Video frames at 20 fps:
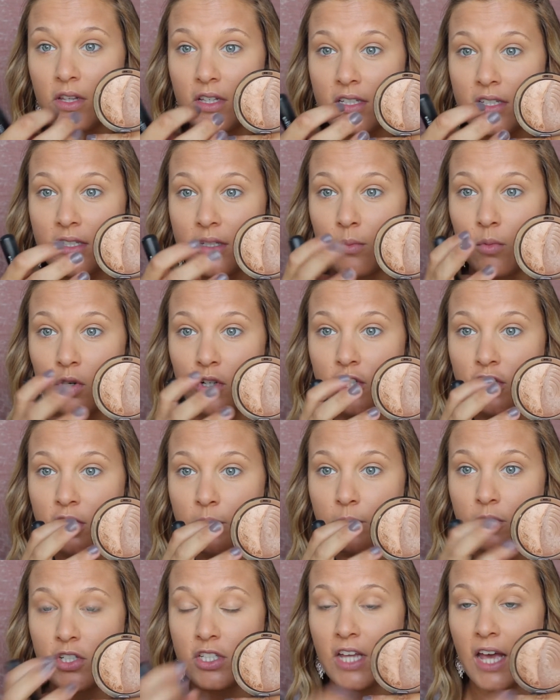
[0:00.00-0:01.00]
This is the more
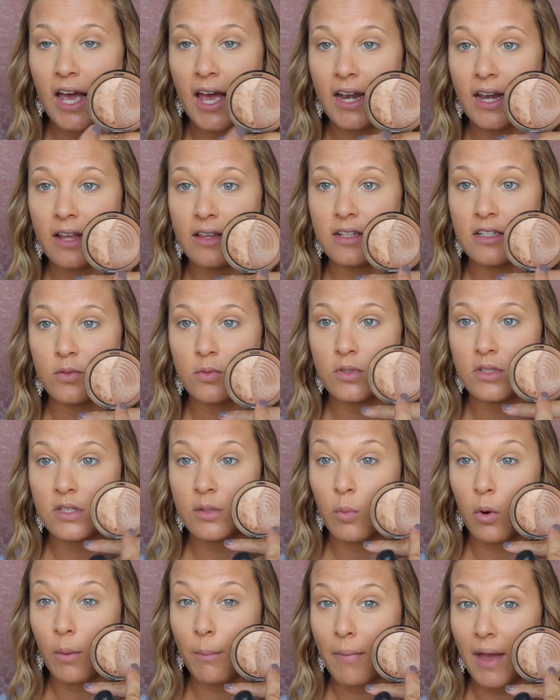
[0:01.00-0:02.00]
shimmer side and this one's
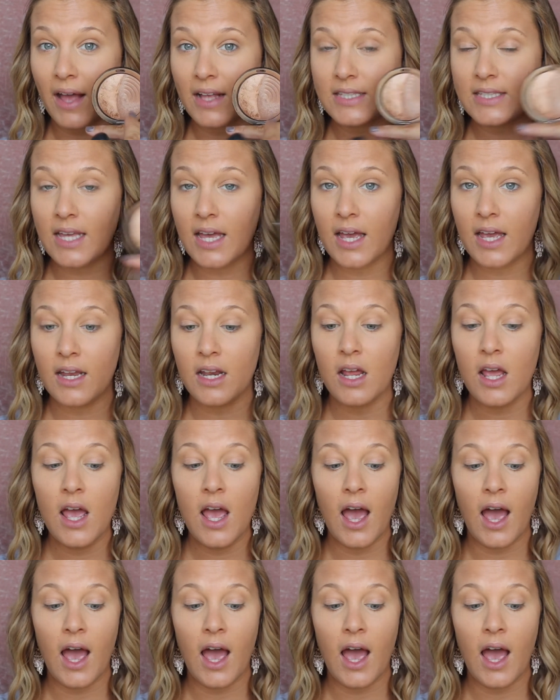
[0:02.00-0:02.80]
the more matte side.